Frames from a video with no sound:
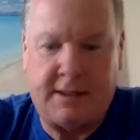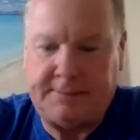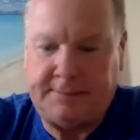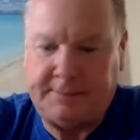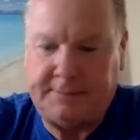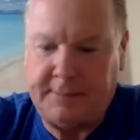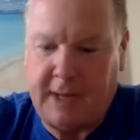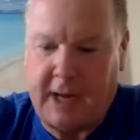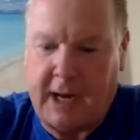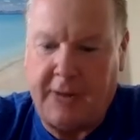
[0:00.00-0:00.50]

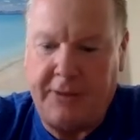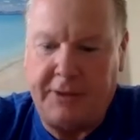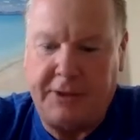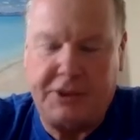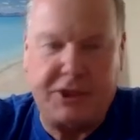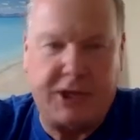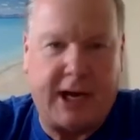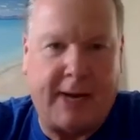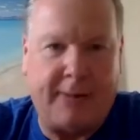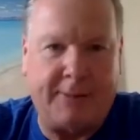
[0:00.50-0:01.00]
on the
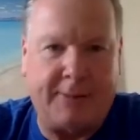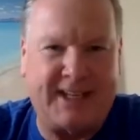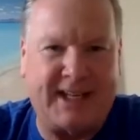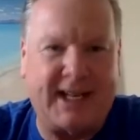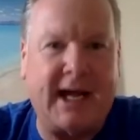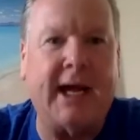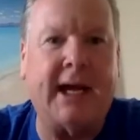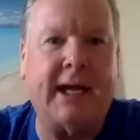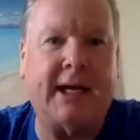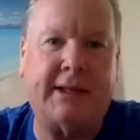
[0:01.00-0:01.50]
job
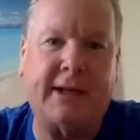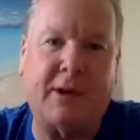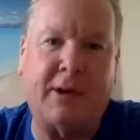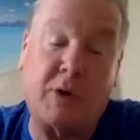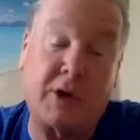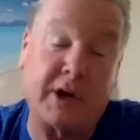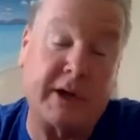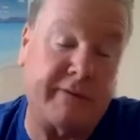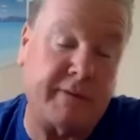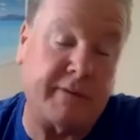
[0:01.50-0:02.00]
today that
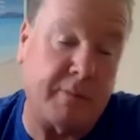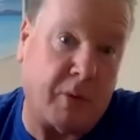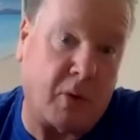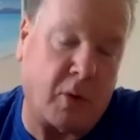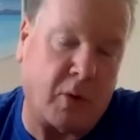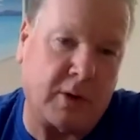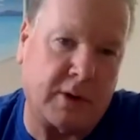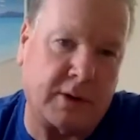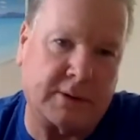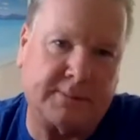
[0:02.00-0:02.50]
weren't even
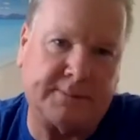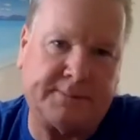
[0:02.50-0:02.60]
born,